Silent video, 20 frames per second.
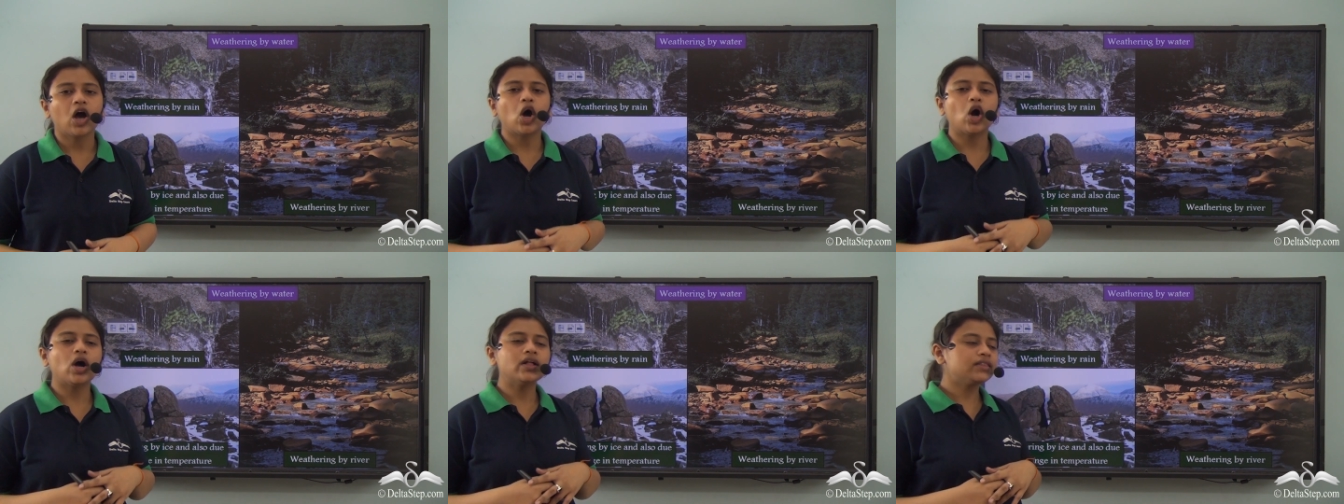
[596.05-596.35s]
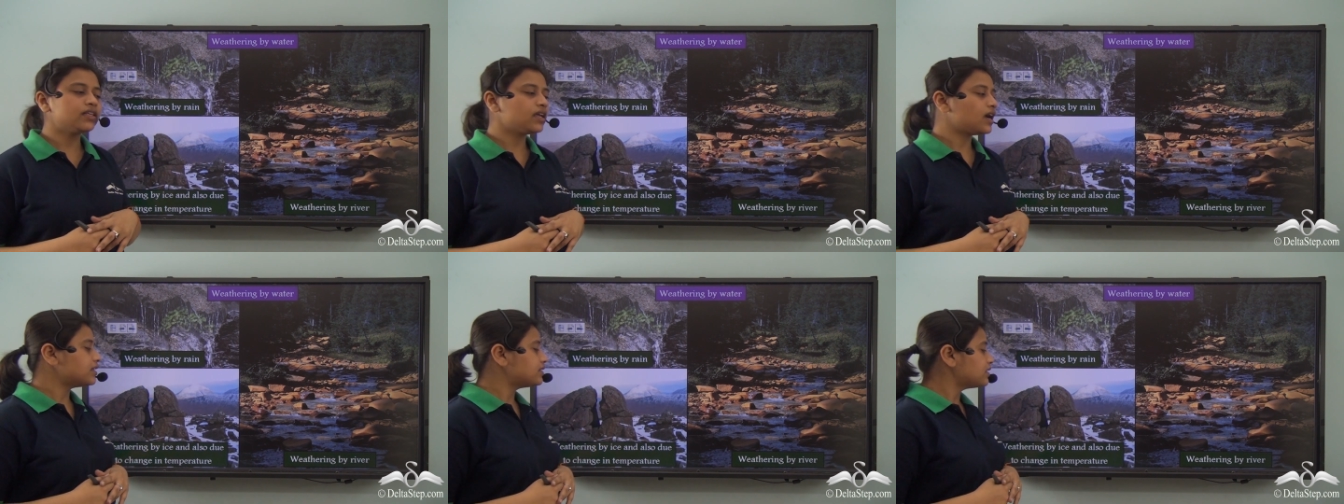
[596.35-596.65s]

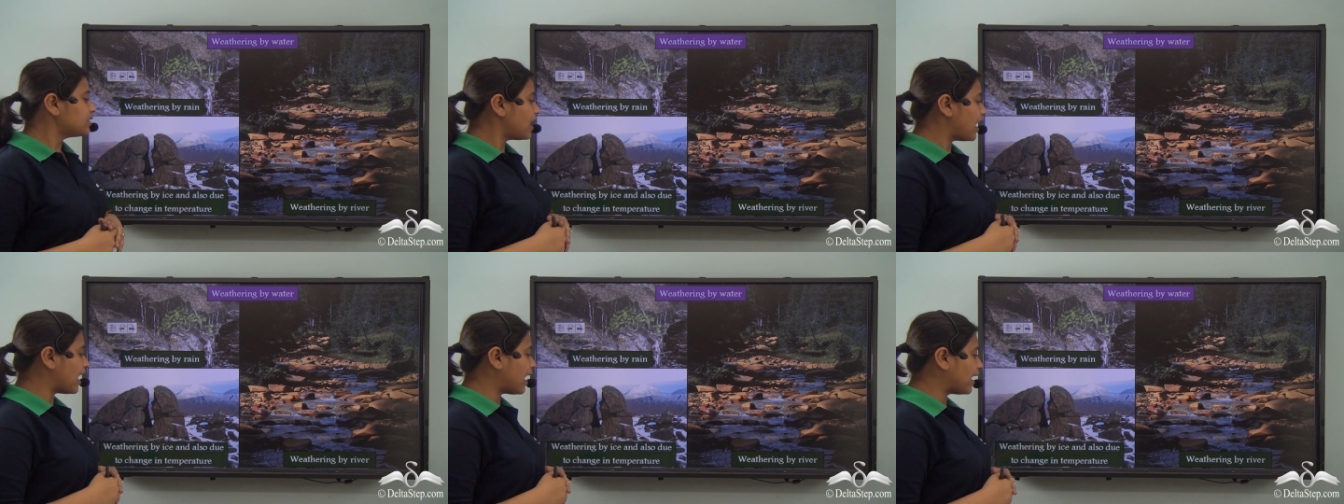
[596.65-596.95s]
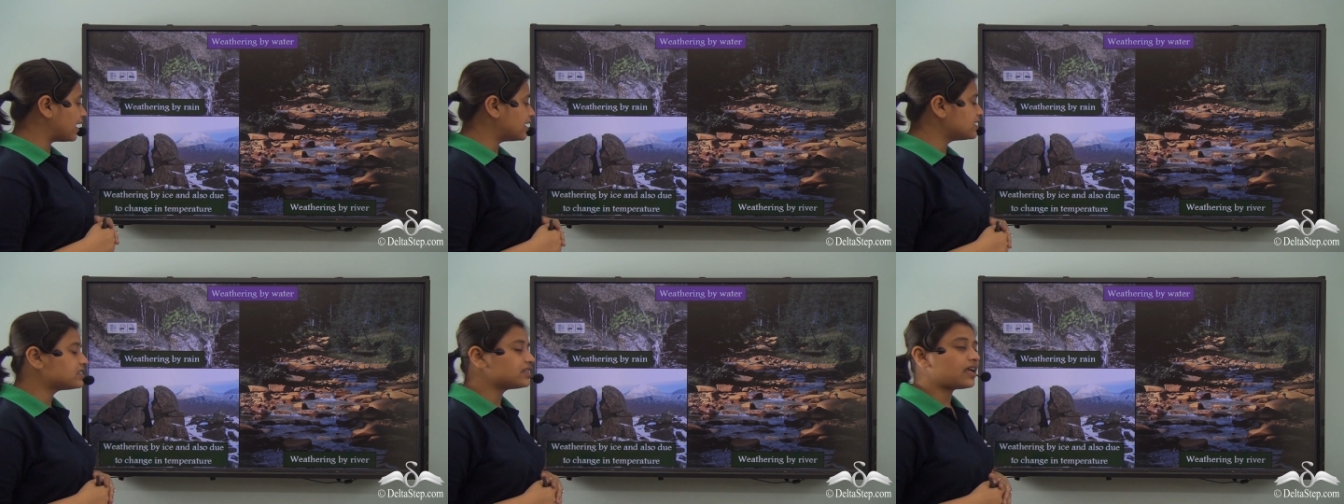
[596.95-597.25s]
On the other
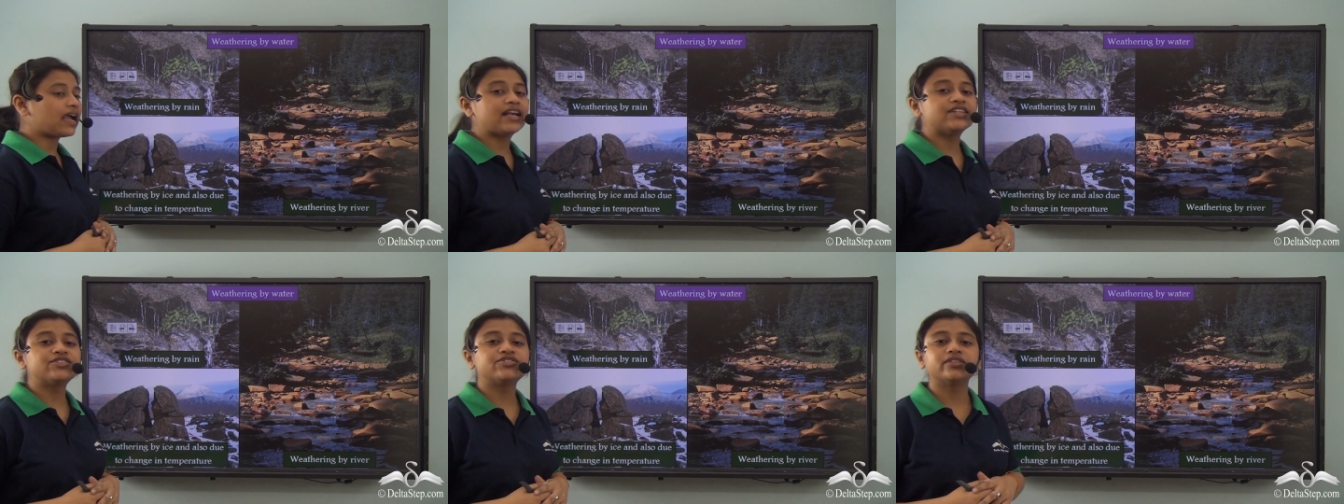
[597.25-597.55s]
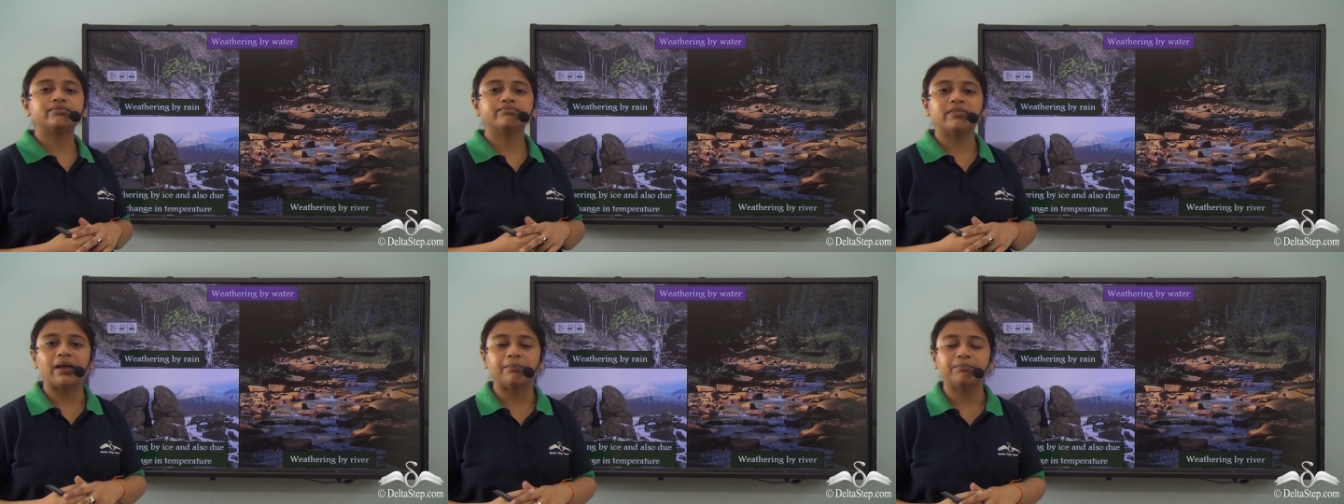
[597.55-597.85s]
hand, as
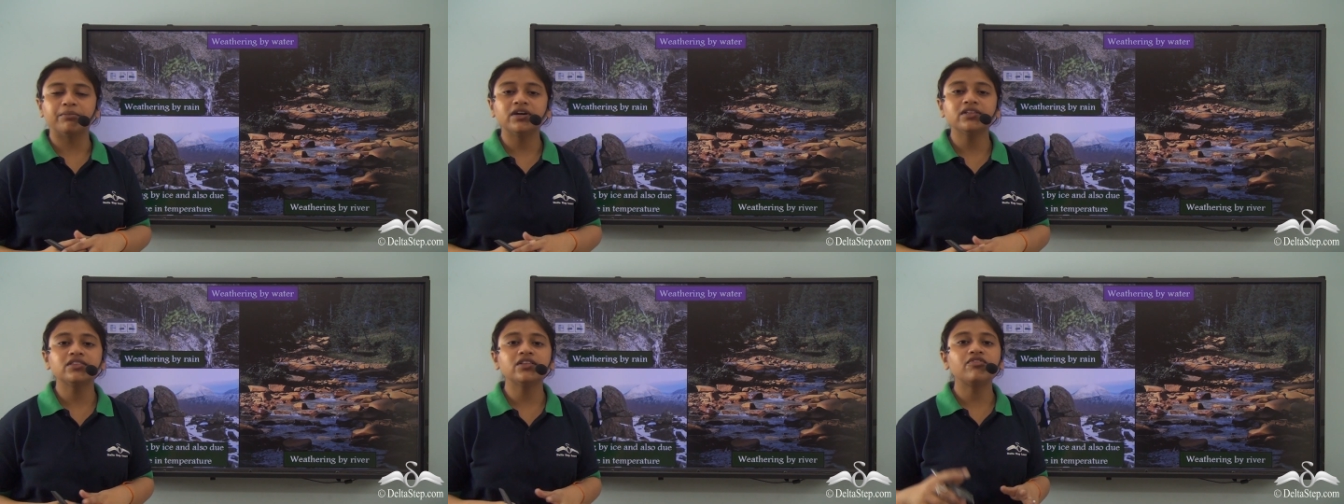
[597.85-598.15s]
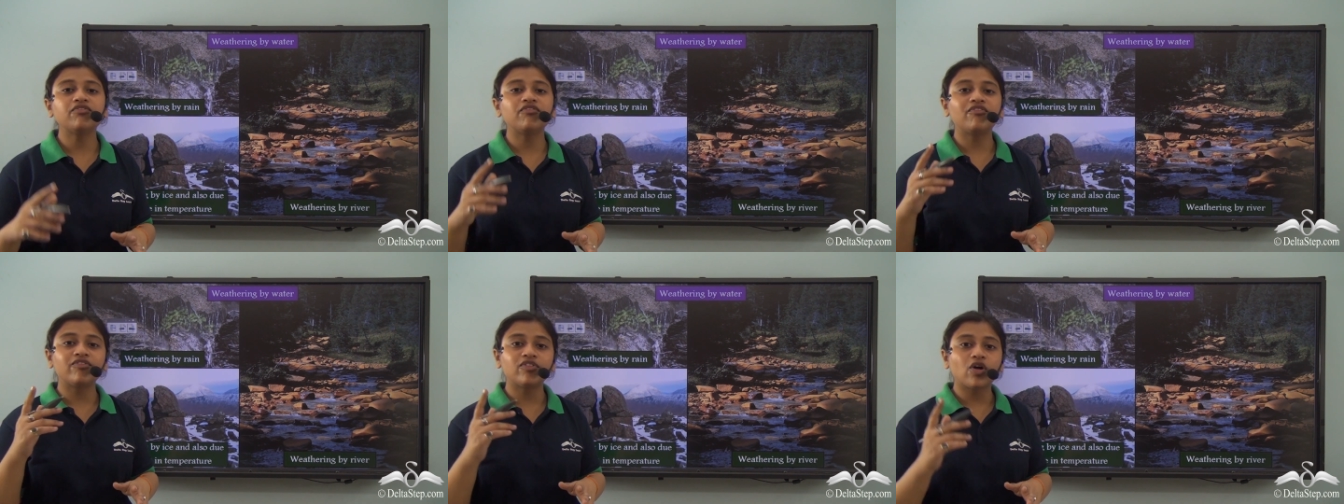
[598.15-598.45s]
you remember,
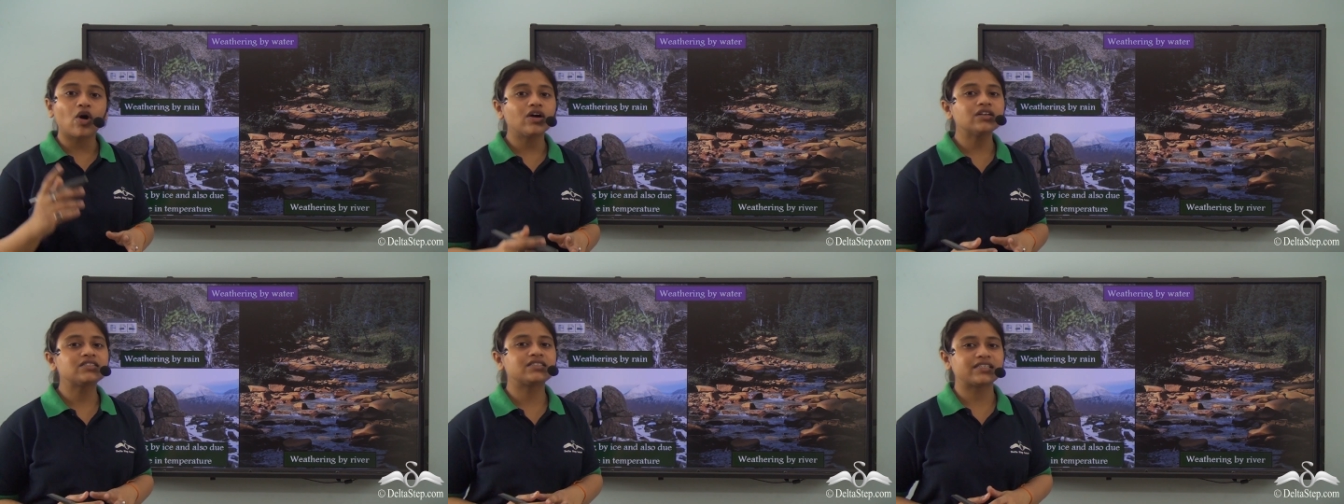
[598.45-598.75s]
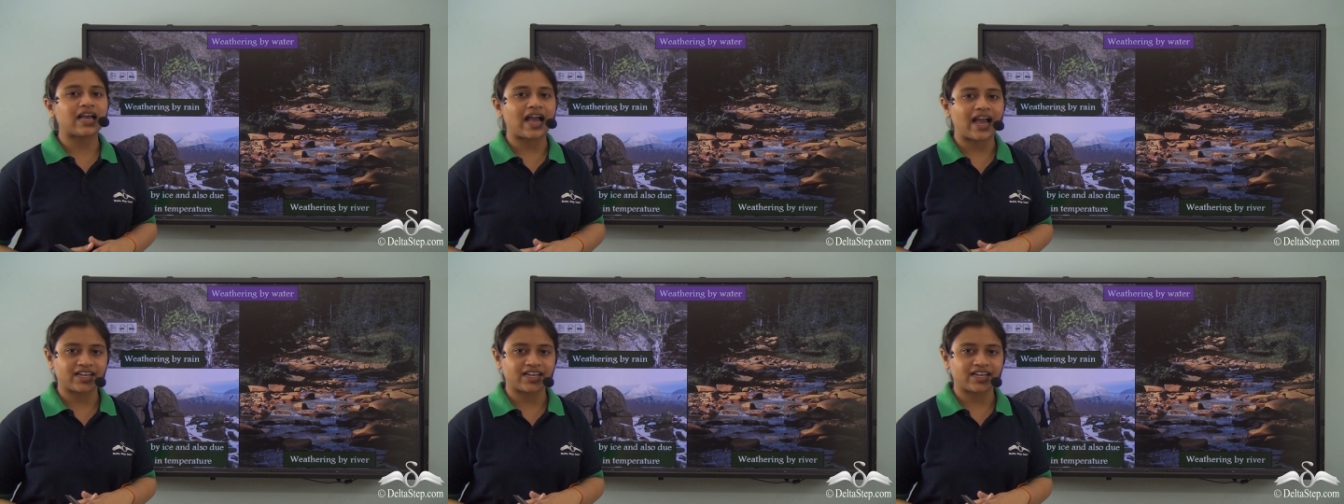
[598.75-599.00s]
the frost